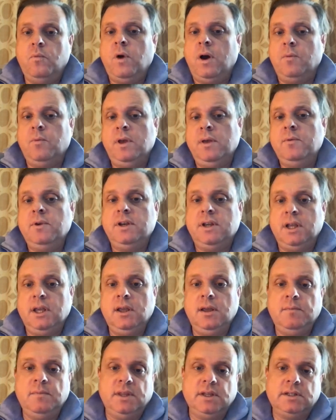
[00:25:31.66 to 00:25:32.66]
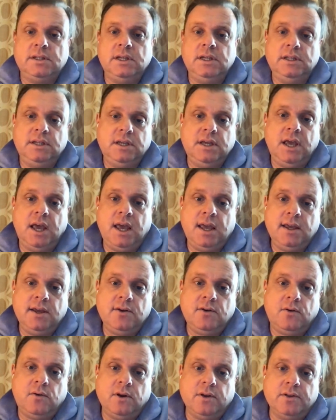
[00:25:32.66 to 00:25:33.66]
what we would deem the
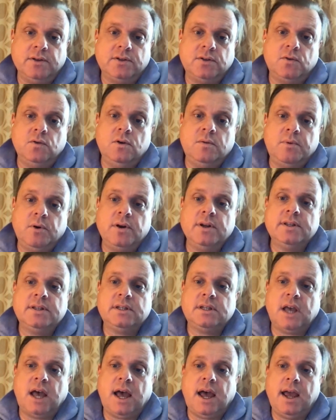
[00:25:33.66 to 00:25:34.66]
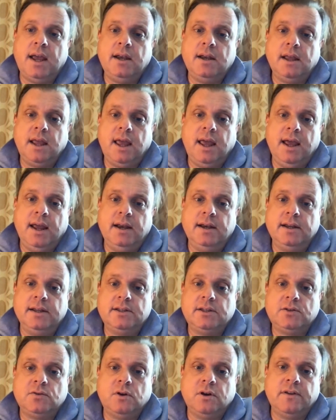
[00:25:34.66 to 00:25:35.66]
CTA or the school board side, and
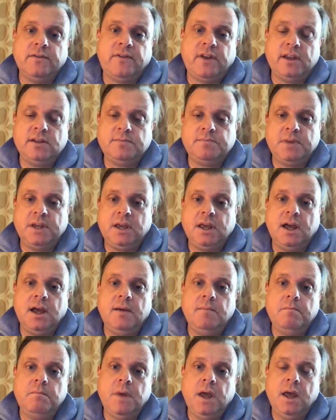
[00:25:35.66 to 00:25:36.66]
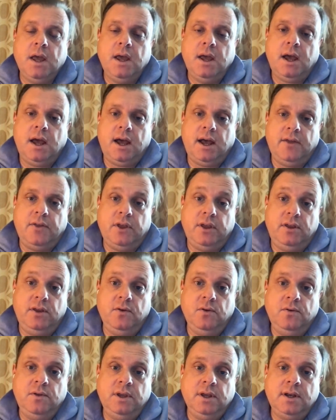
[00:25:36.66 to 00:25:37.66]
it sort of has become the
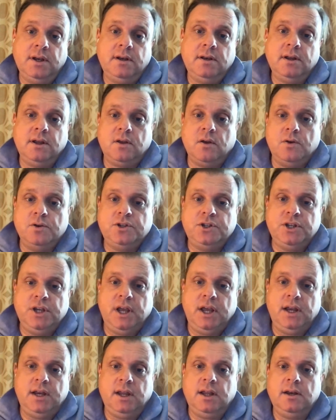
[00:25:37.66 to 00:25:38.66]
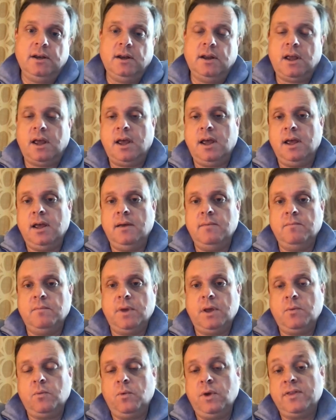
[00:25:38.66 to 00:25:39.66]
union negotiating
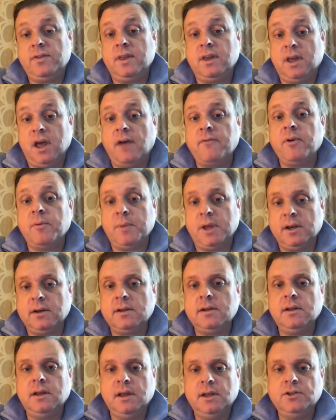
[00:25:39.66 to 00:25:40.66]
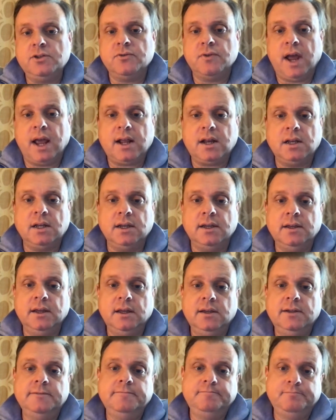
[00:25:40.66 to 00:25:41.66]
with the government directly.